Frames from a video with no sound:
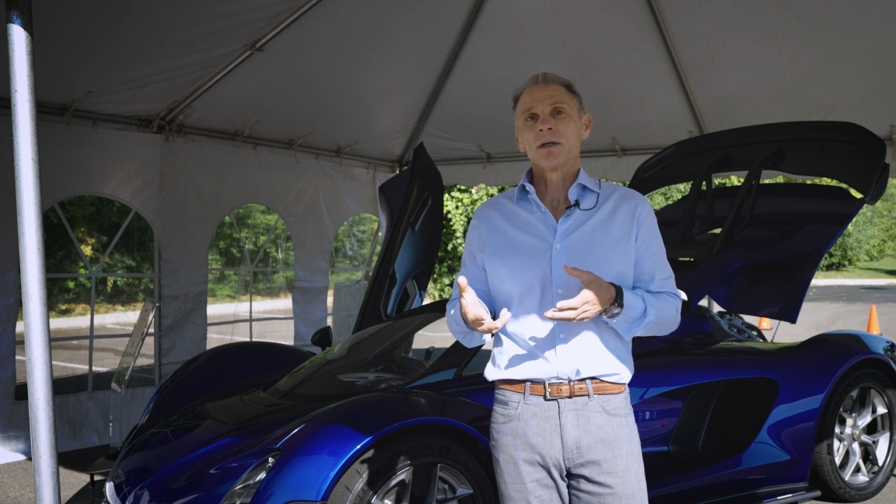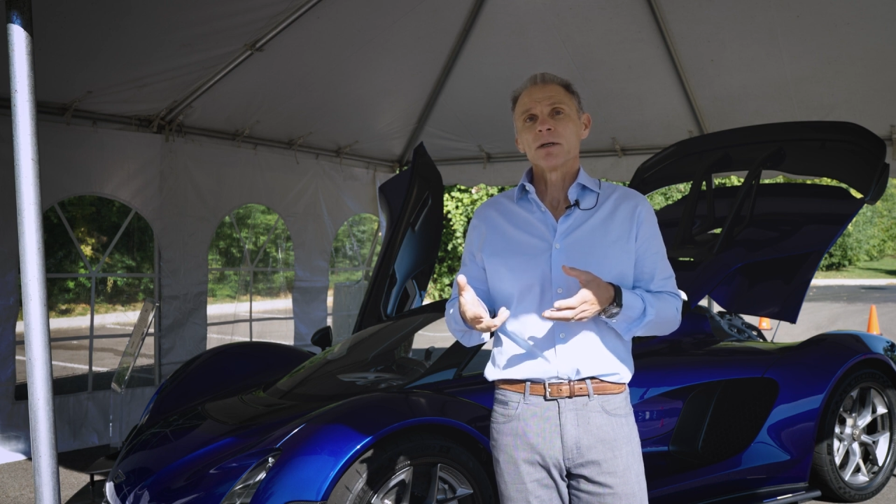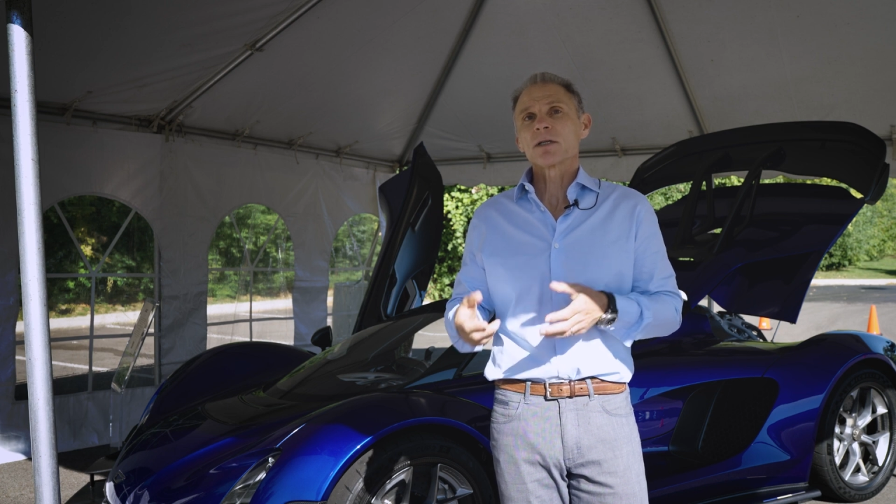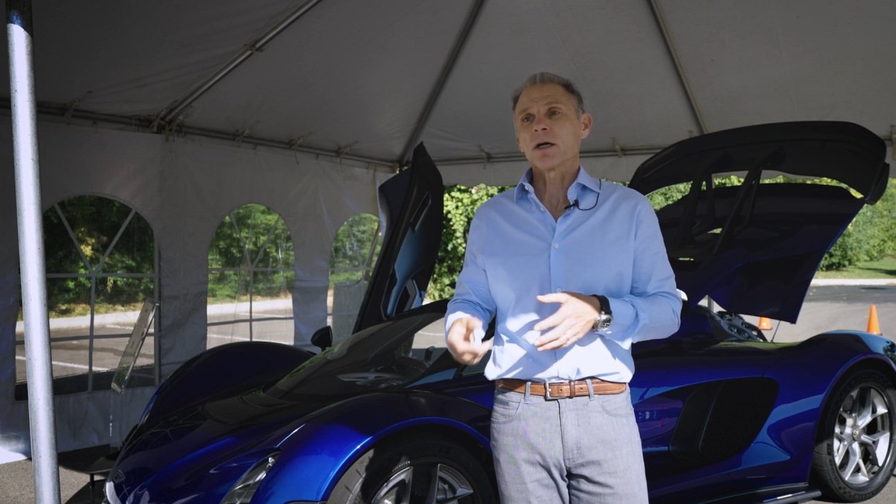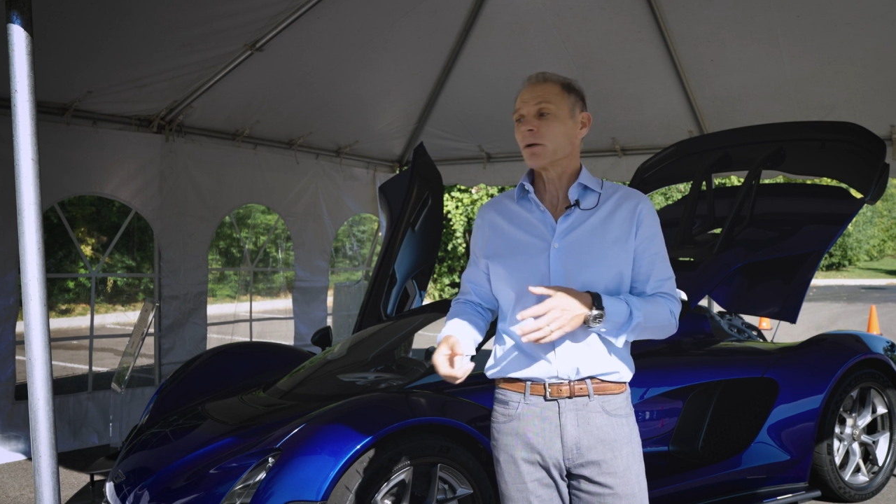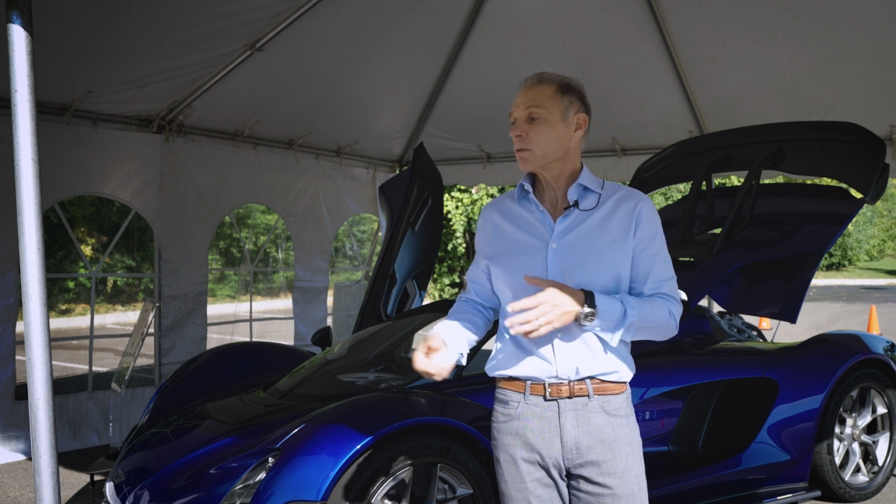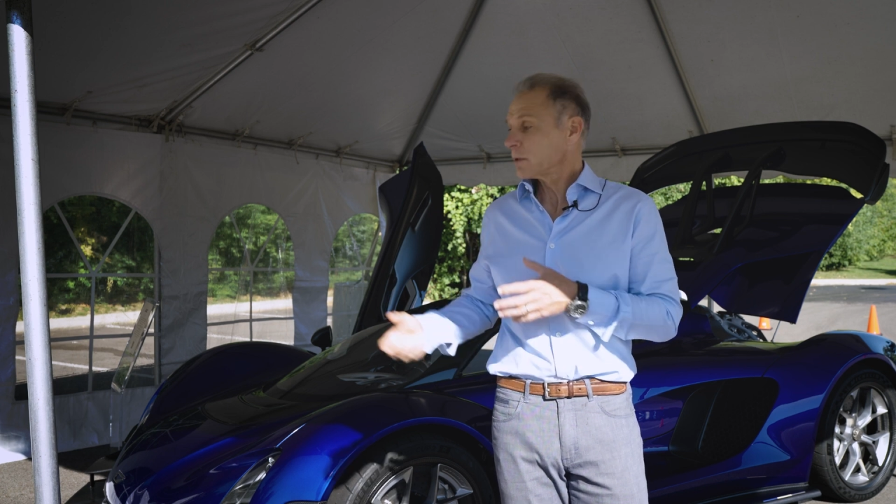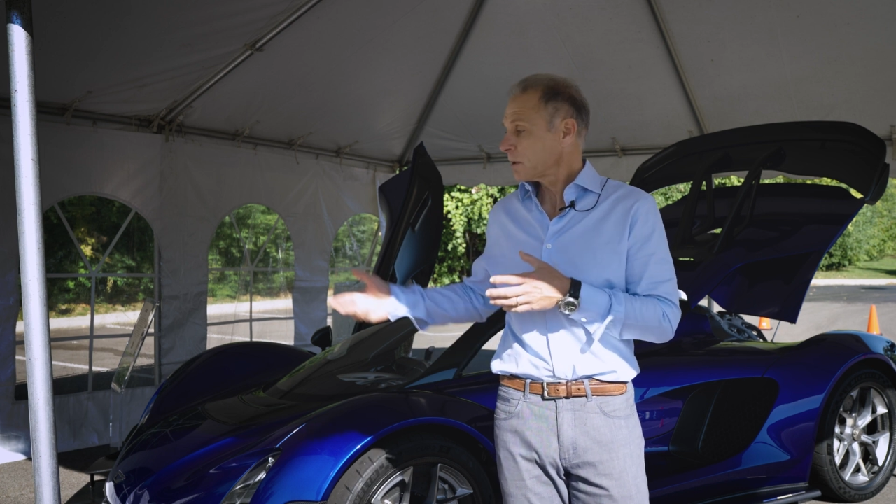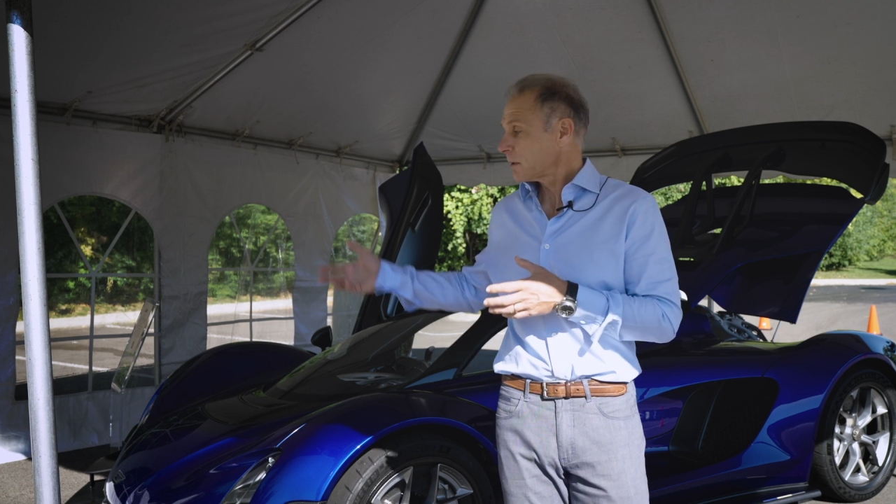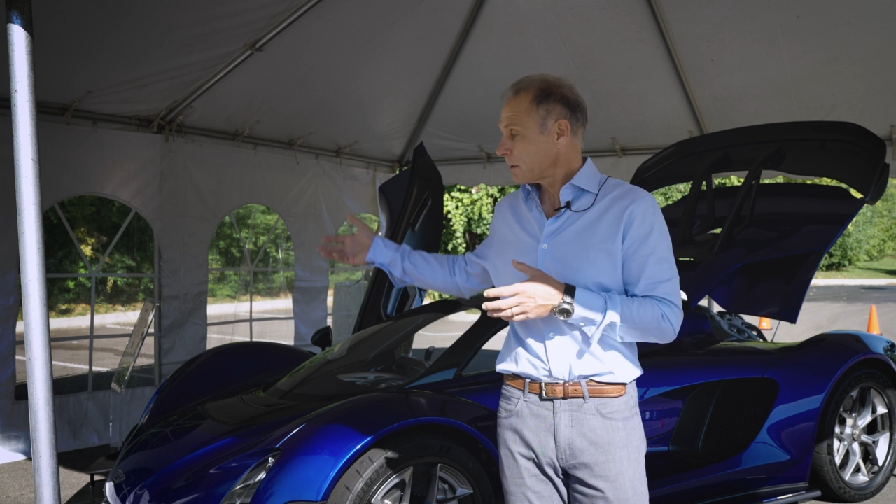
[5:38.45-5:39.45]
So
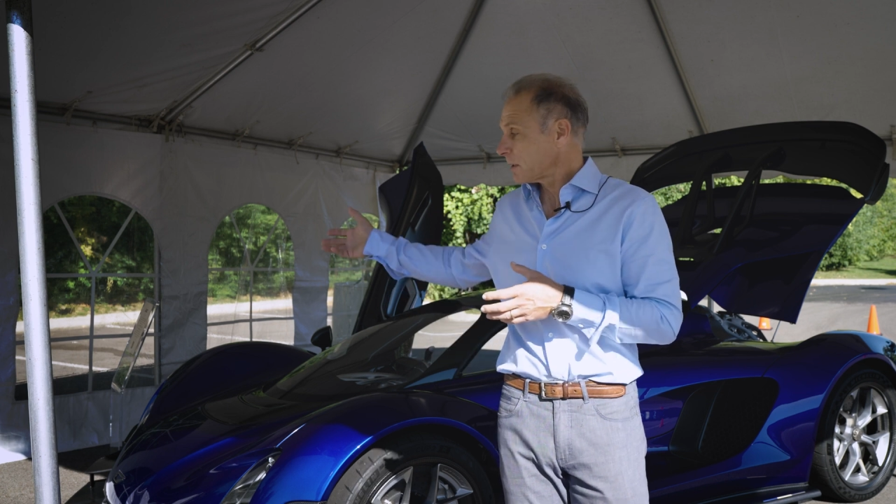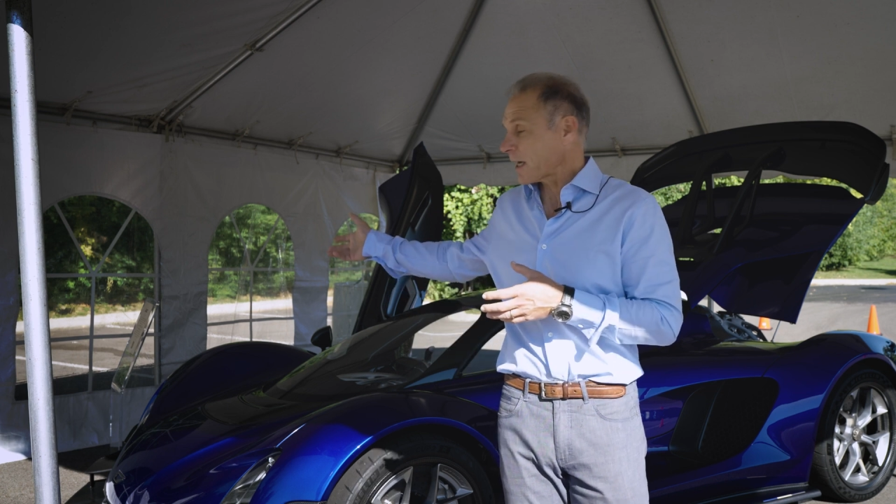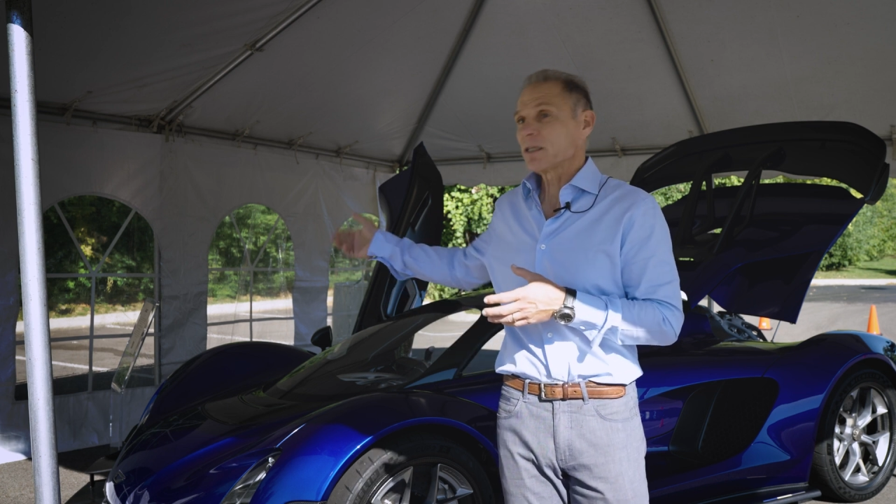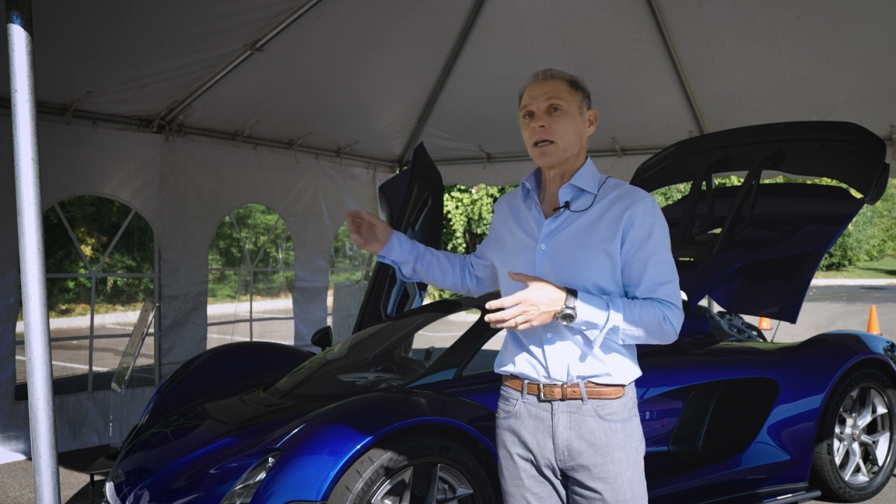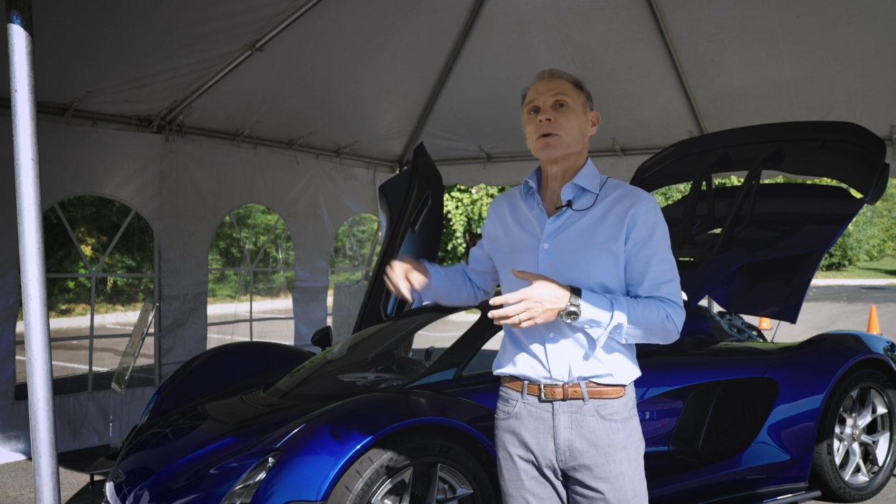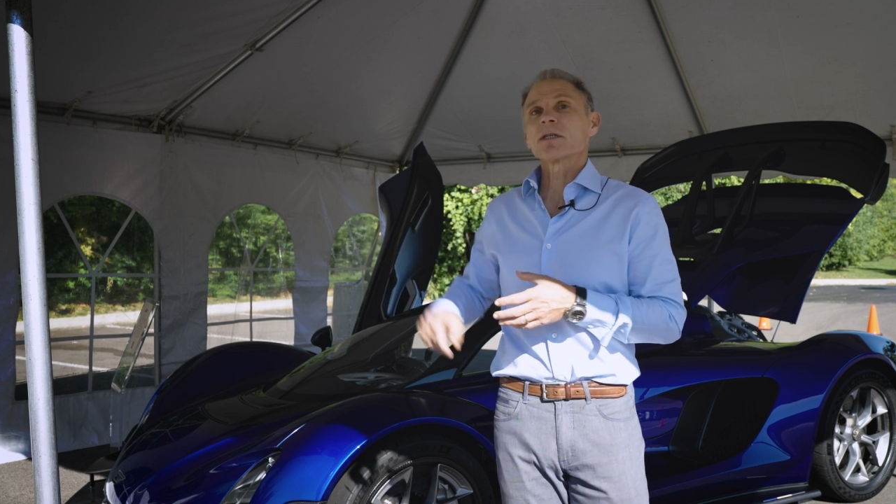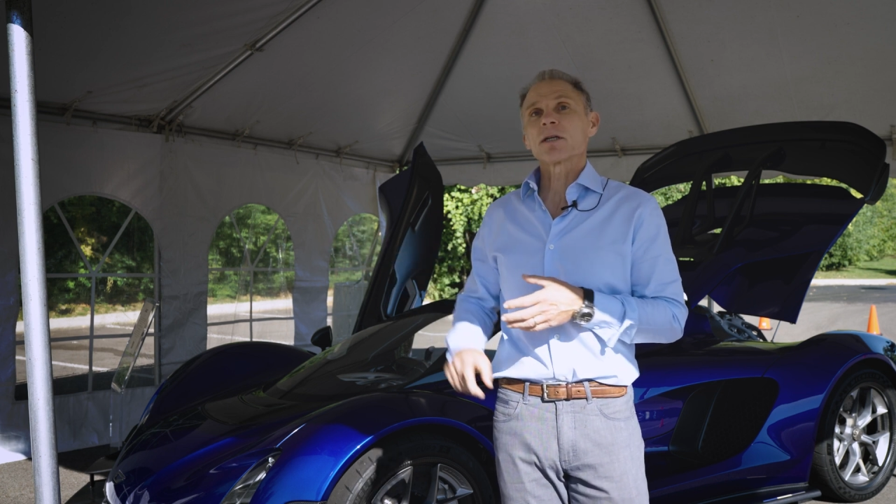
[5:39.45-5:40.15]
the idea was